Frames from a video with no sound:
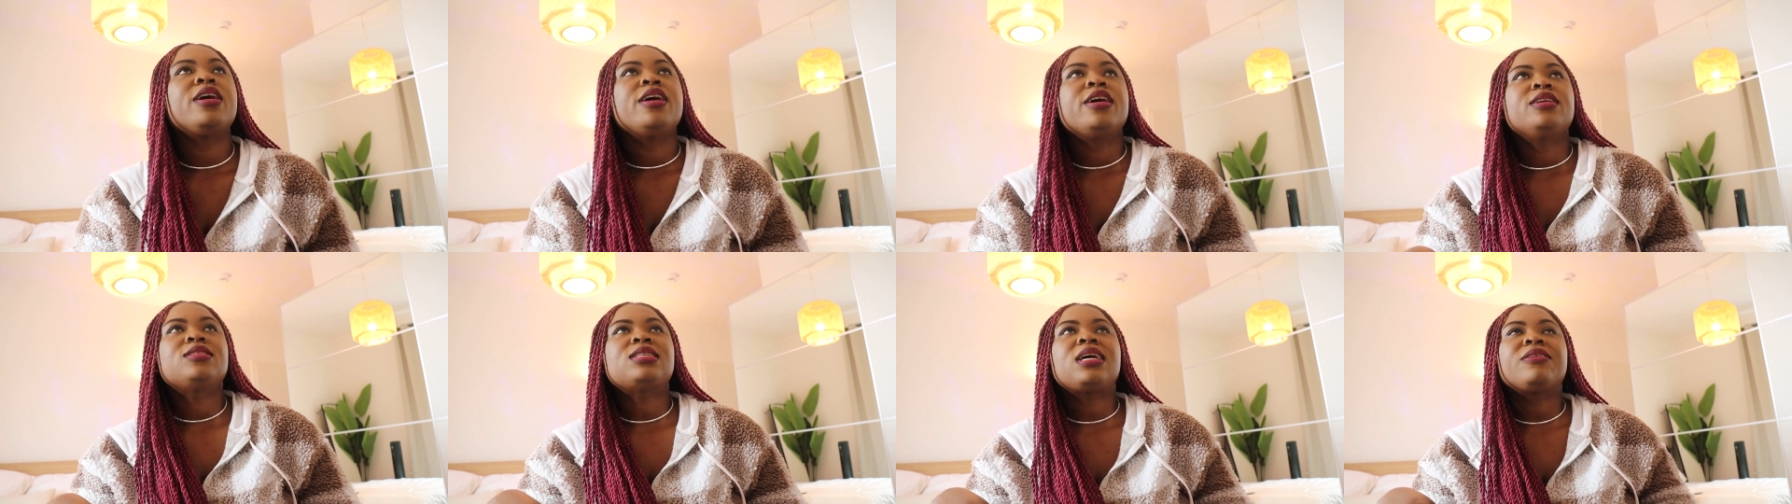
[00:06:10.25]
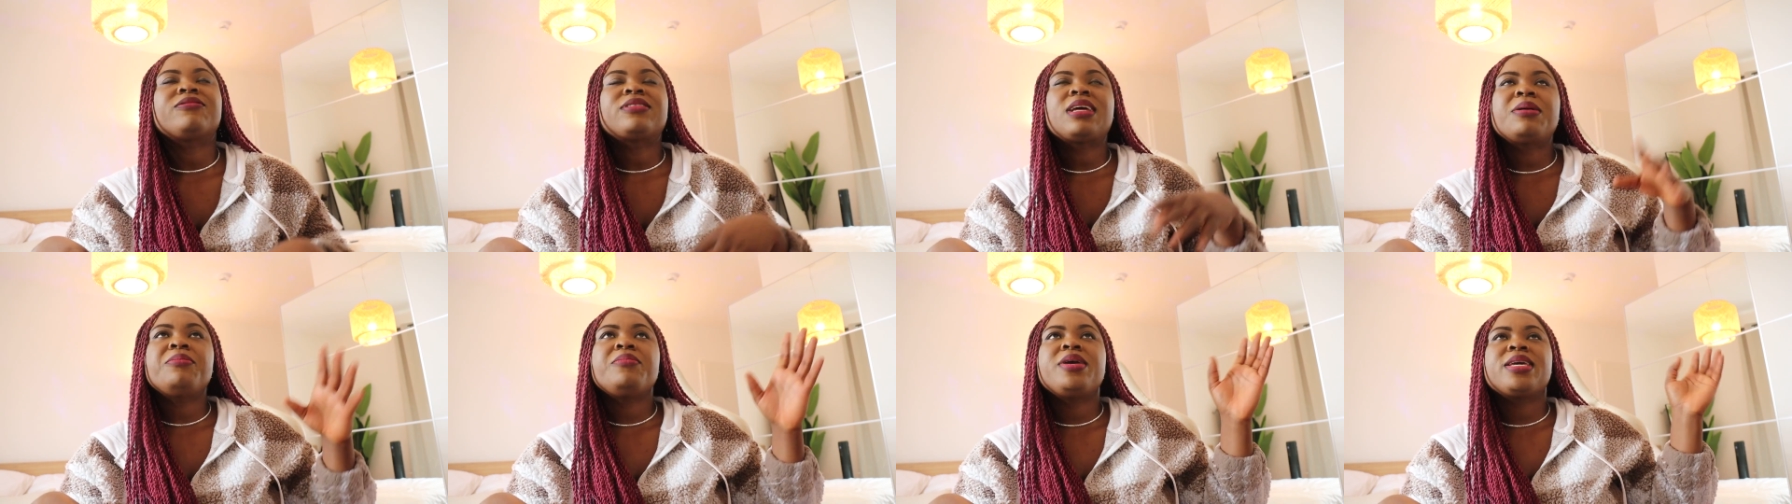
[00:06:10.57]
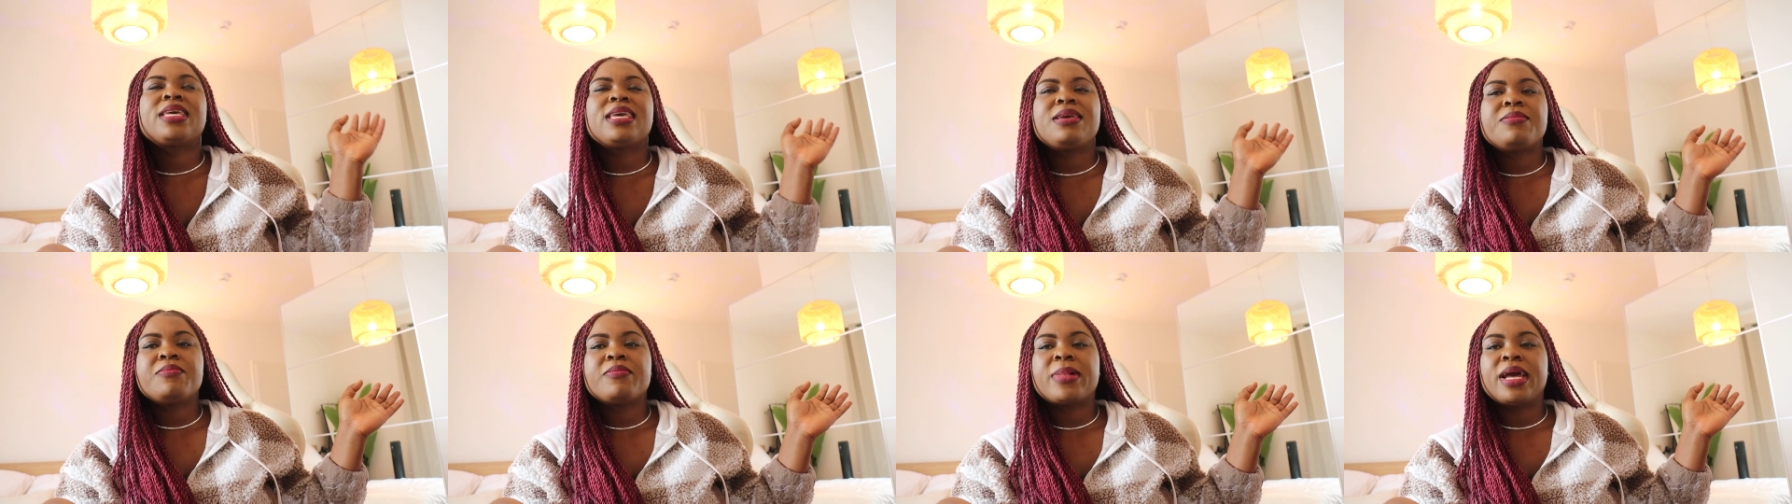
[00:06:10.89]
So after
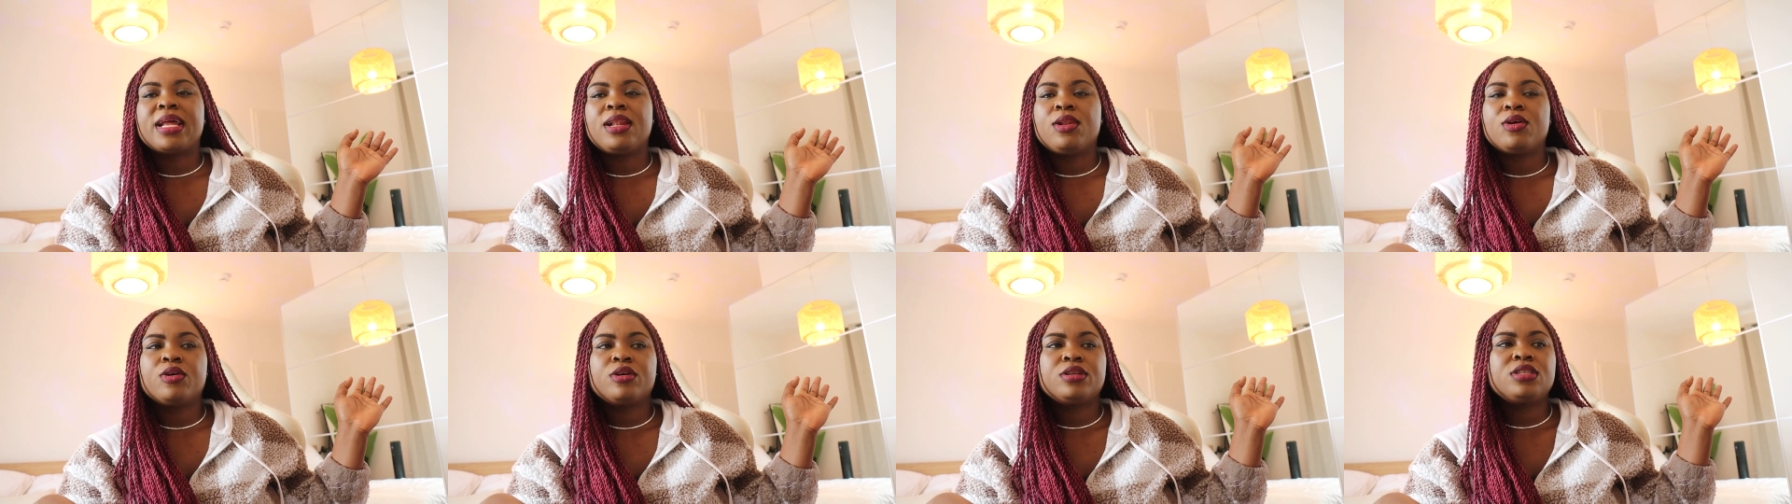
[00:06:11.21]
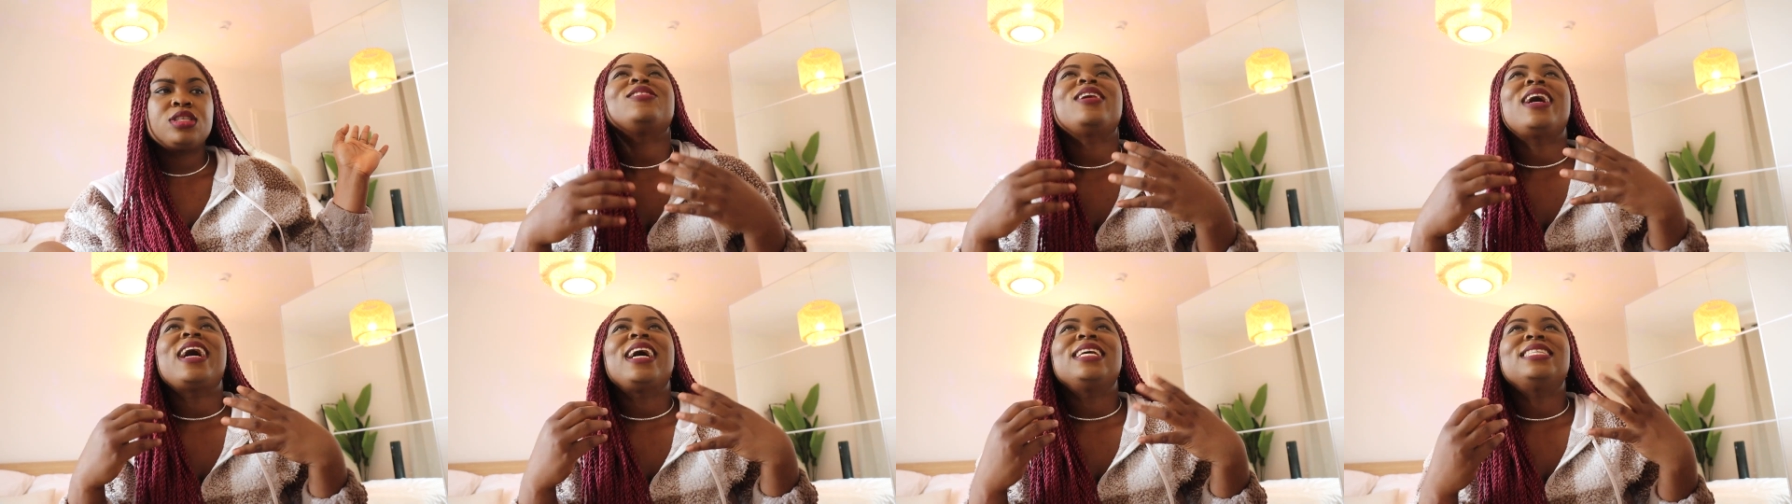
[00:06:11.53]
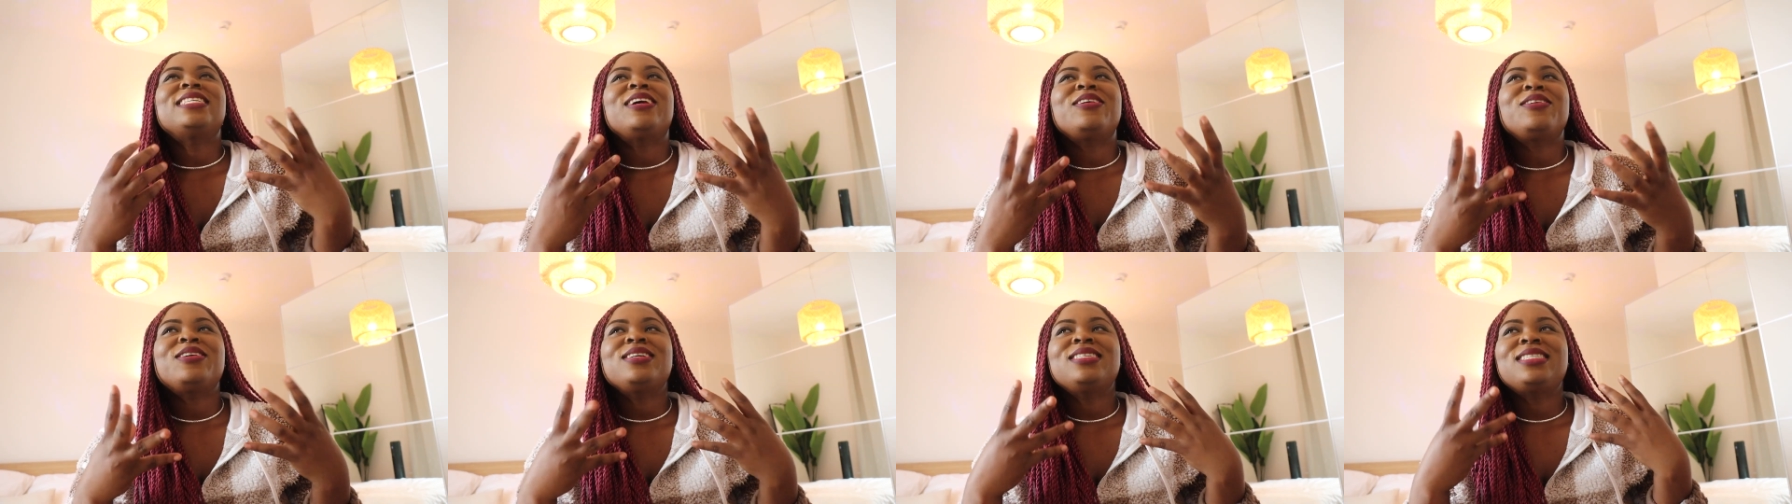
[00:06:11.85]
making my lunch, as
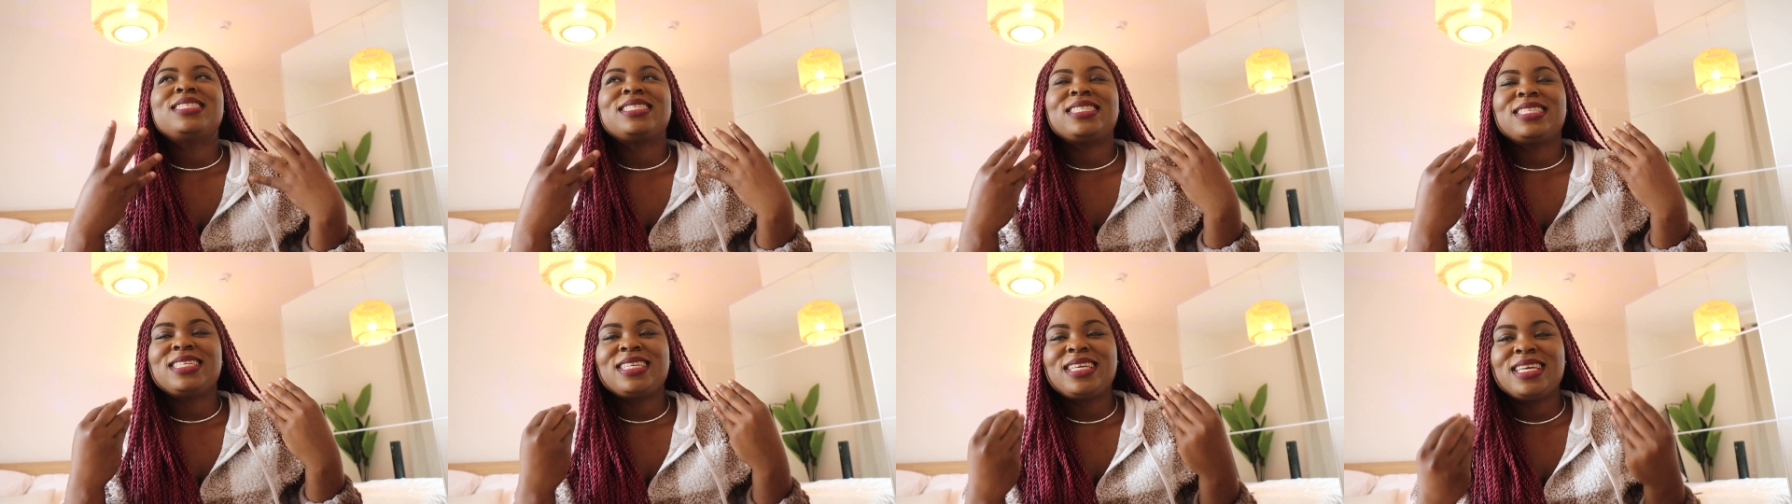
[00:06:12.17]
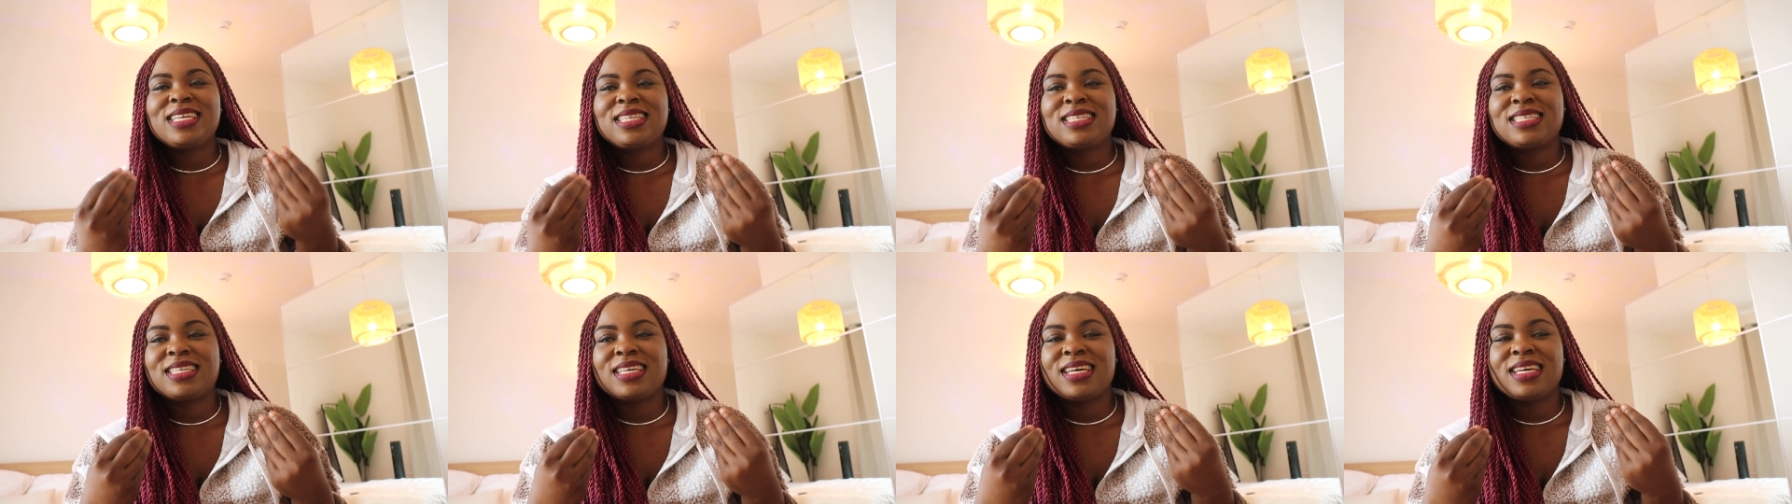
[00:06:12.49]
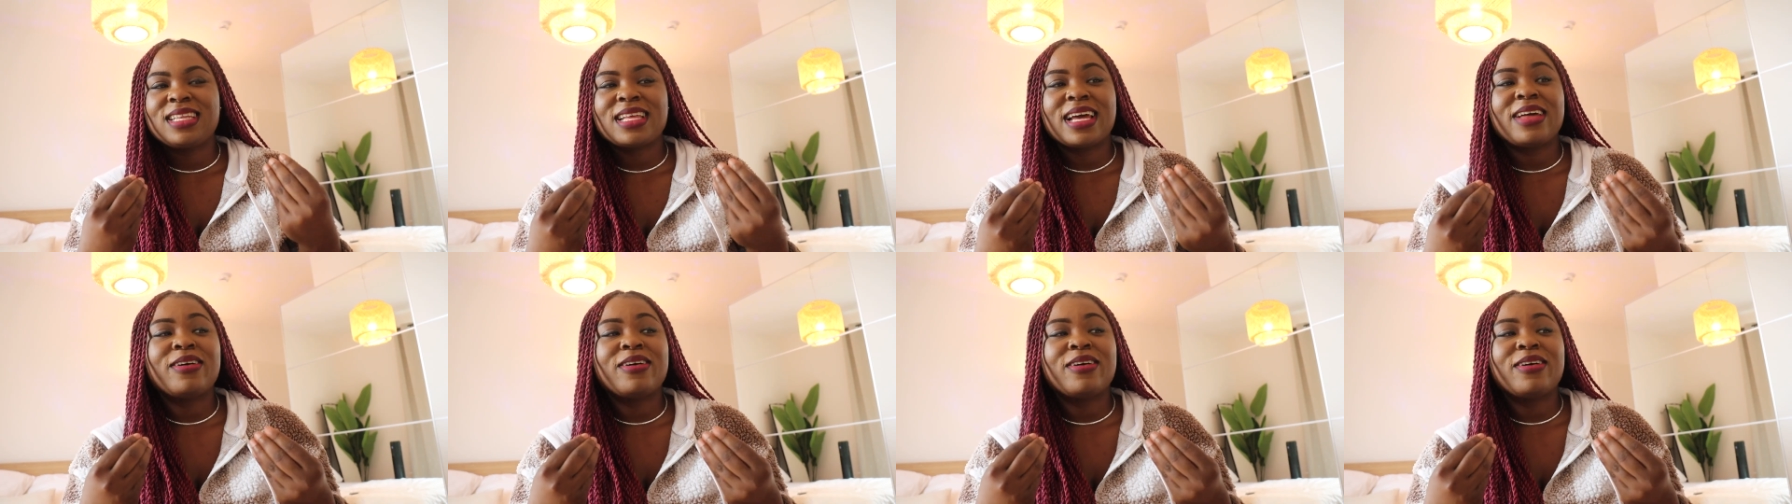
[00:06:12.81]
I was eating,